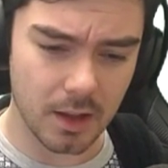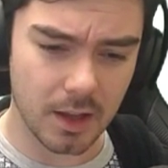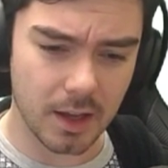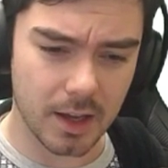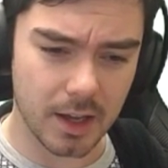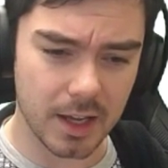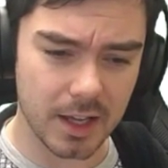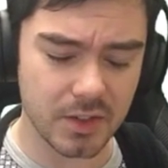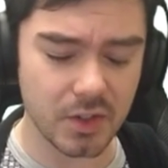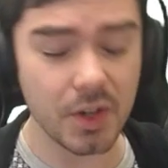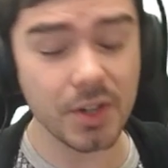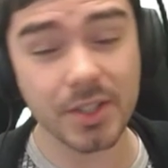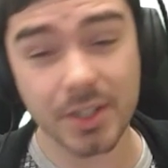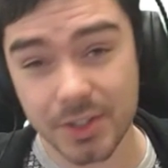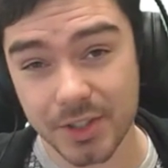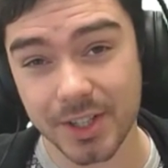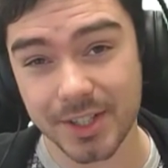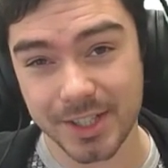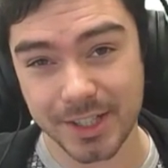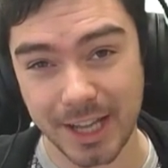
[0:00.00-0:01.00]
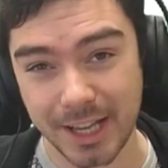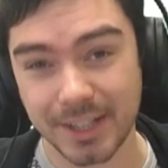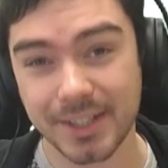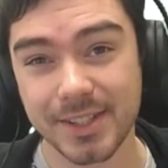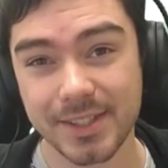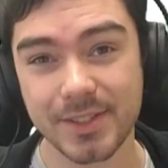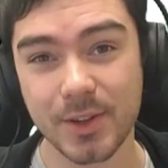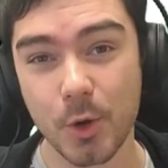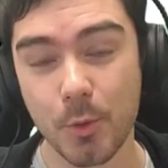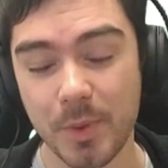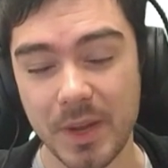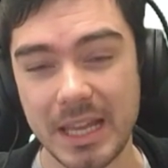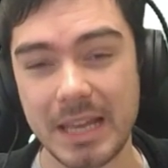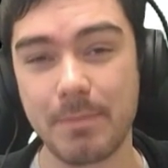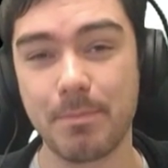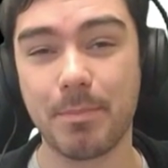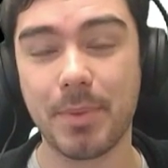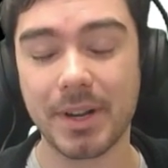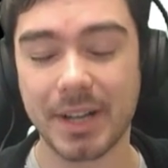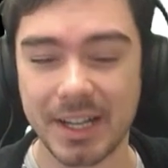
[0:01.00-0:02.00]
it's hard to judge again because he's OP,
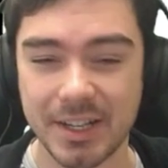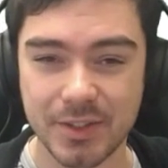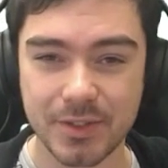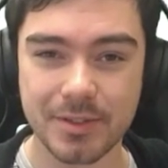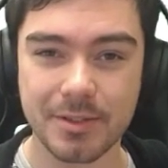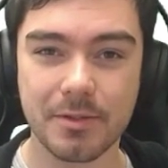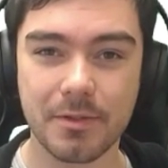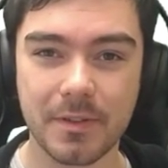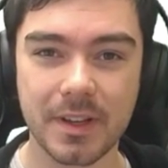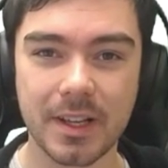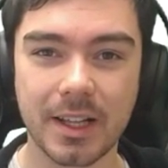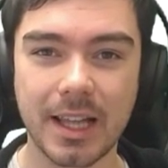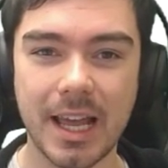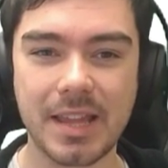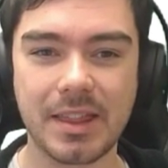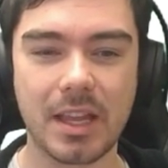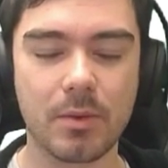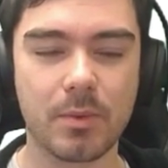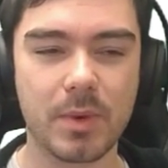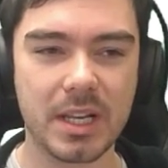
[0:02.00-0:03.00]
but I do feel like they really